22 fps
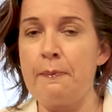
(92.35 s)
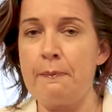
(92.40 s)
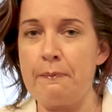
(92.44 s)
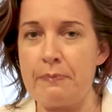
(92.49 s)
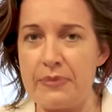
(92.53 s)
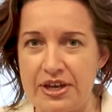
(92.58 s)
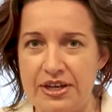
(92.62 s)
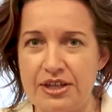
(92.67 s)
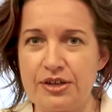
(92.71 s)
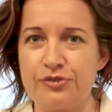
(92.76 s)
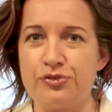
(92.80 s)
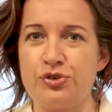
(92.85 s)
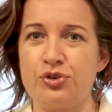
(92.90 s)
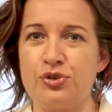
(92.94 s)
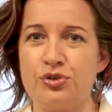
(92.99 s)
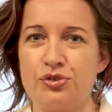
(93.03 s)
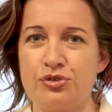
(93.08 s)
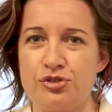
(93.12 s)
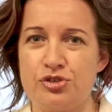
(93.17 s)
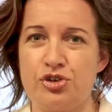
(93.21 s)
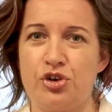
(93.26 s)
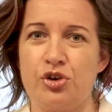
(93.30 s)

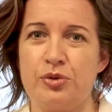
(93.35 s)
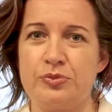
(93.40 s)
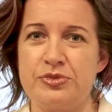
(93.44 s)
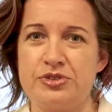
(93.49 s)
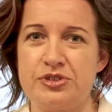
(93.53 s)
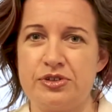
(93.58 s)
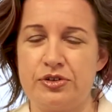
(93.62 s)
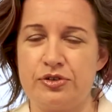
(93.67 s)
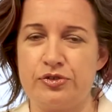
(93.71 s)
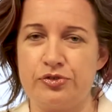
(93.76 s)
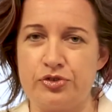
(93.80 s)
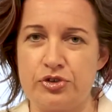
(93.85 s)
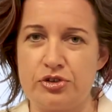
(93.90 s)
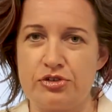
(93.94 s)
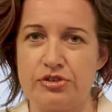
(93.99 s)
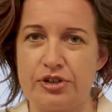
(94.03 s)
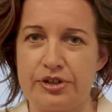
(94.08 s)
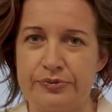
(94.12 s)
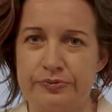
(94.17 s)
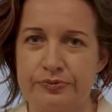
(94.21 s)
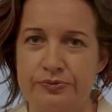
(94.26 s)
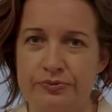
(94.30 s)
meaningful jobs of the
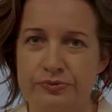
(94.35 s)
future.